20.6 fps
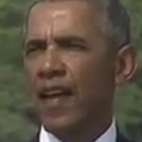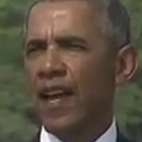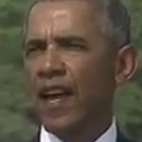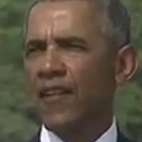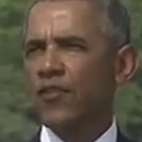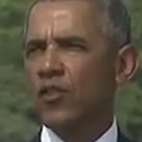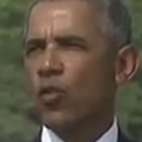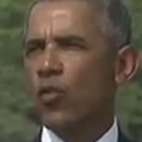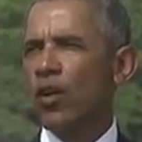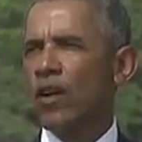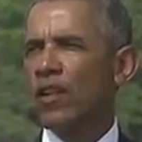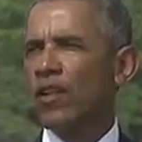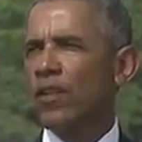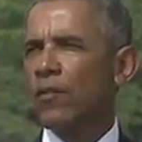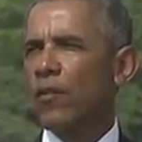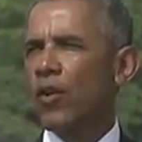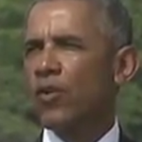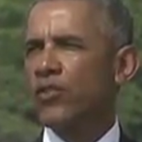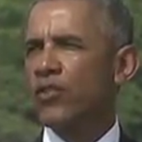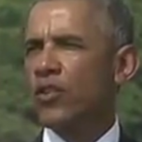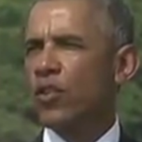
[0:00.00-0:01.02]
After one of the
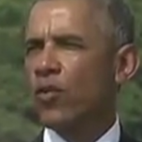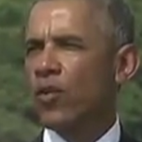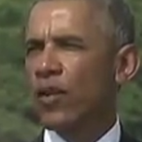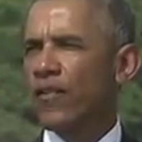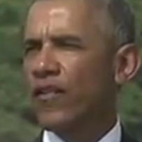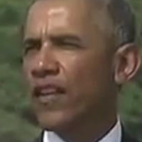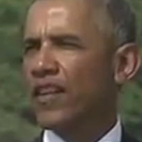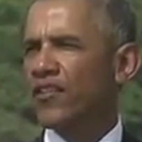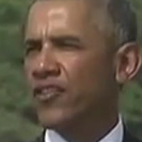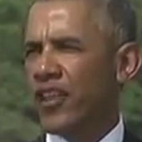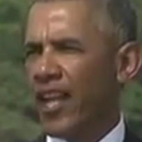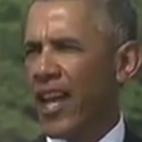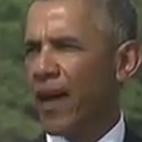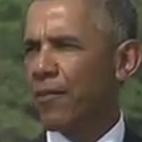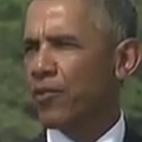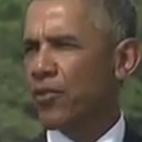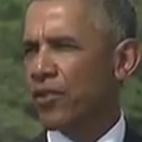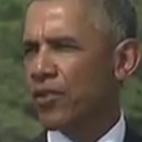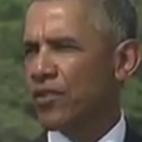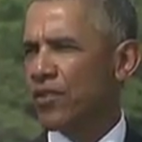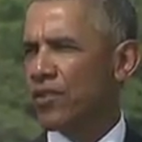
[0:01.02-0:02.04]
most horrific
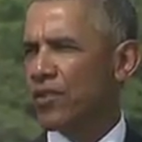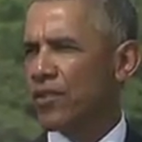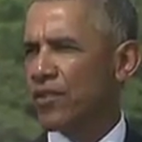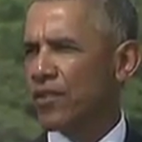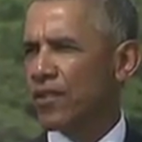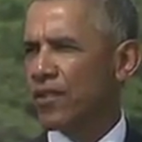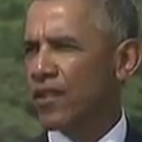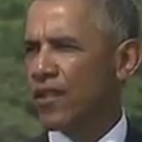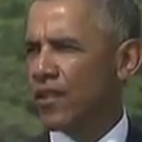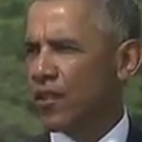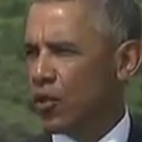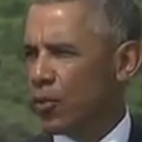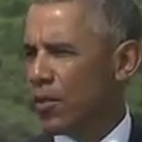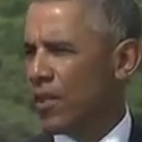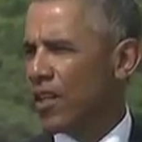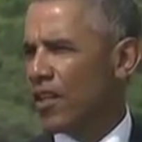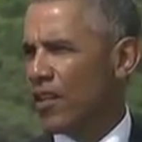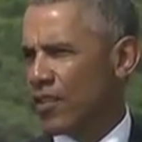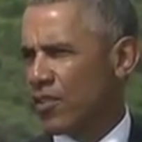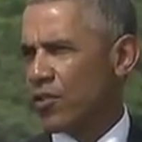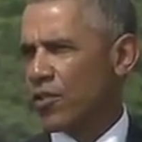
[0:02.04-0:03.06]
chapters in human
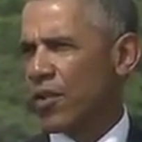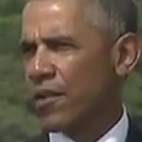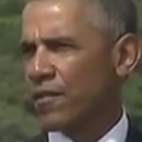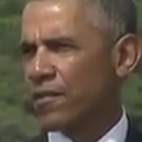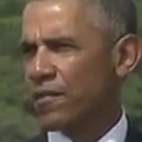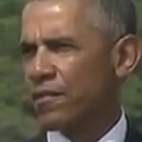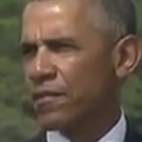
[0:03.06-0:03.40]
history,